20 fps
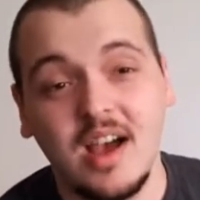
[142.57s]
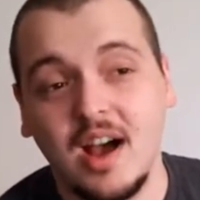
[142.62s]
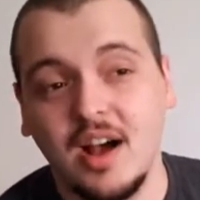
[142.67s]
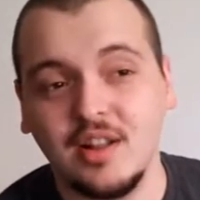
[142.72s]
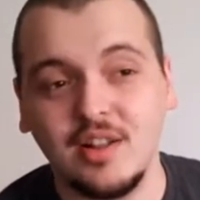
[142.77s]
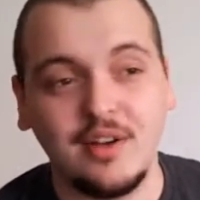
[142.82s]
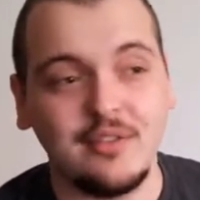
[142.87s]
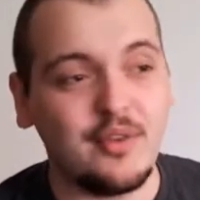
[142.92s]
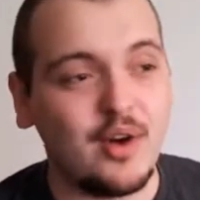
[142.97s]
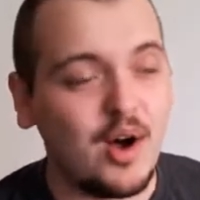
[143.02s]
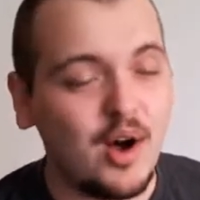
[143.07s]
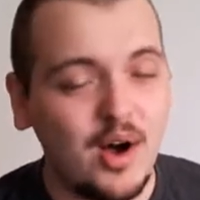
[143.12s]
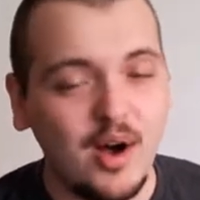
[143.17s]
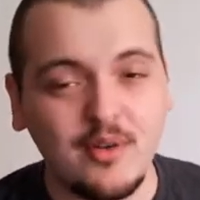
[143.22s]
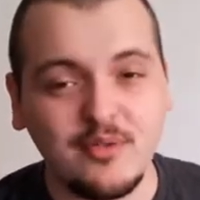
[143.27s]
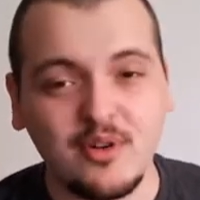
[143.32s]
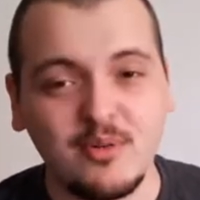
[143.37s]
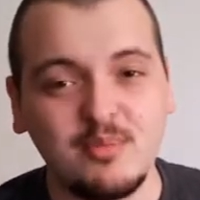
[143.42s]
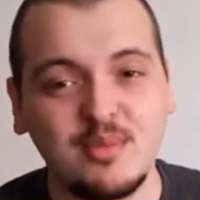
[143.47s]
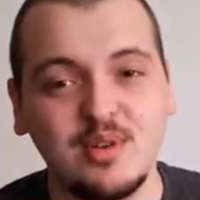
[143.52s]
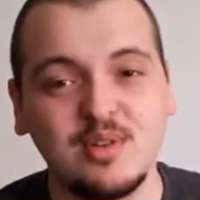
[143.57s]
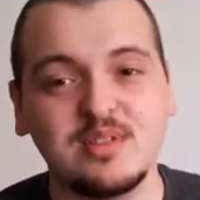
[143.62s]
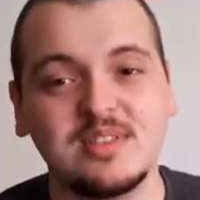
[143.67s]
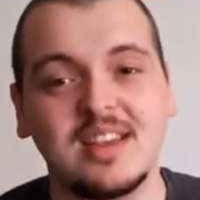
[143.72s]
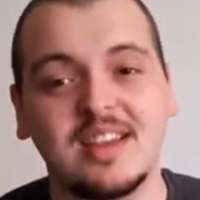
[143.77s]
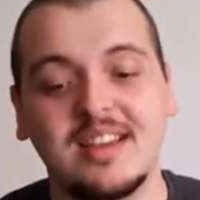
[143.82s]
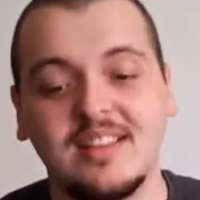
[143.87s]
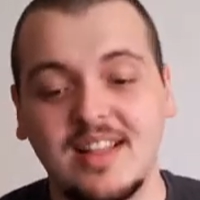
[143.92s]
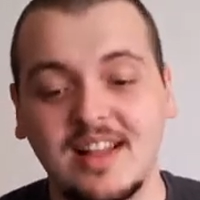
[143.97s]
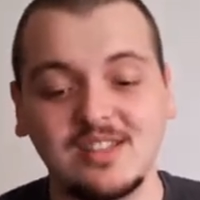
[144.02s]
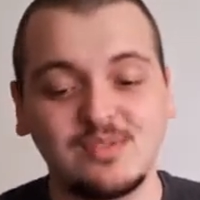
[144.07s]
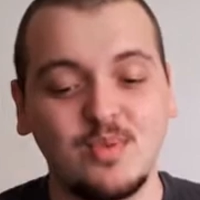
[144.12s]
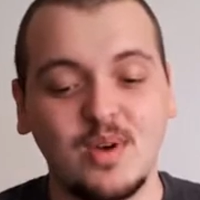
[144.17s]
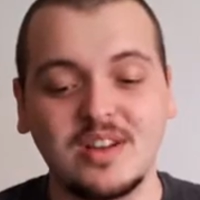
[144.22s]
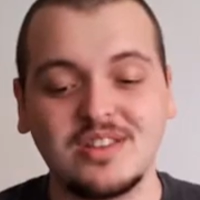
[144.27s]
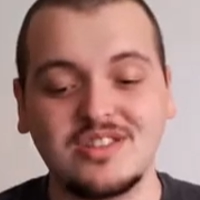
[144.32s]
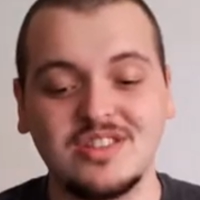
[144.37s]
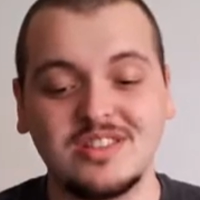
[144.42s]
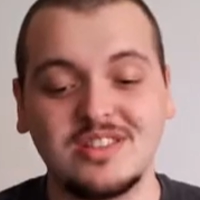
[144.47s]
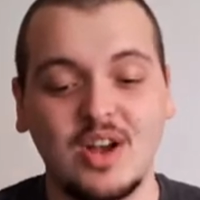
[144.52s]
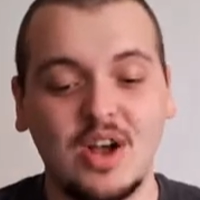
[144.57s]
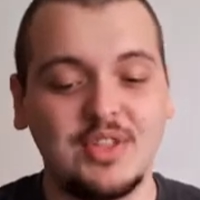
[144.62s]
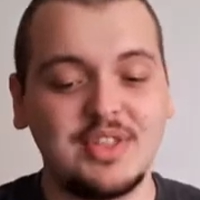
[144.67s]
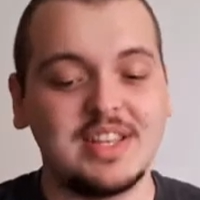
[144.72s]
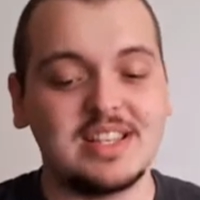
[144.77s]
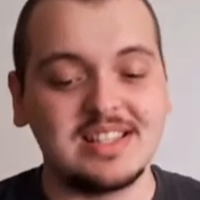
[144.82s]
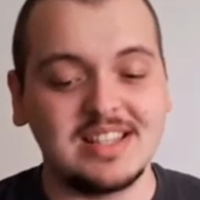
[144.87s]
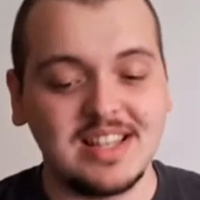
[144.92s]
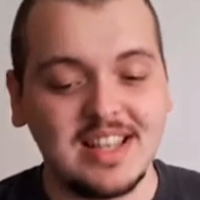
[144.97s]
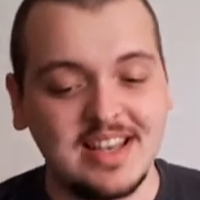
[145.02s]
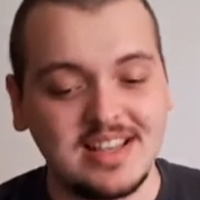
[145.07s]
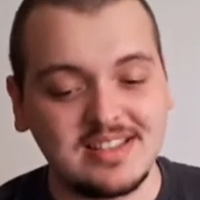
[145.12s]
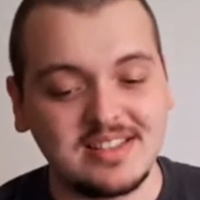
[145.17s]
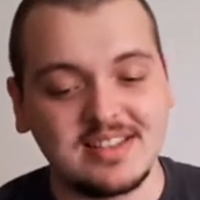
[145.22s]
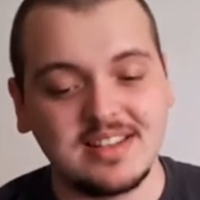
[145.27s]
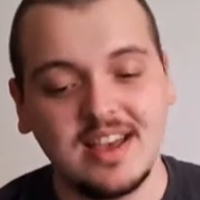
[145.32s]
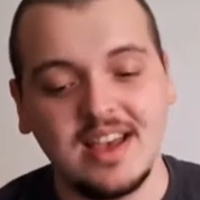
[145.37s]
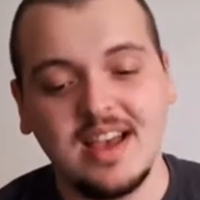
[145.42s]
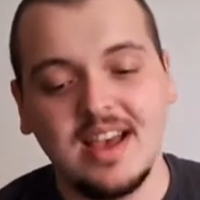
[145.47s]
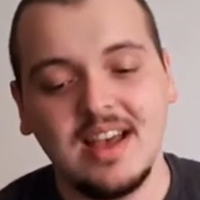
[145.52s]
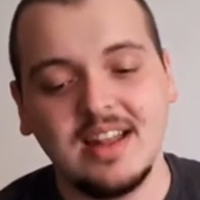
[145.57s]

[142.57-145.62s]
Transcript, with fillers: I love all of her music and that's why she's on this list.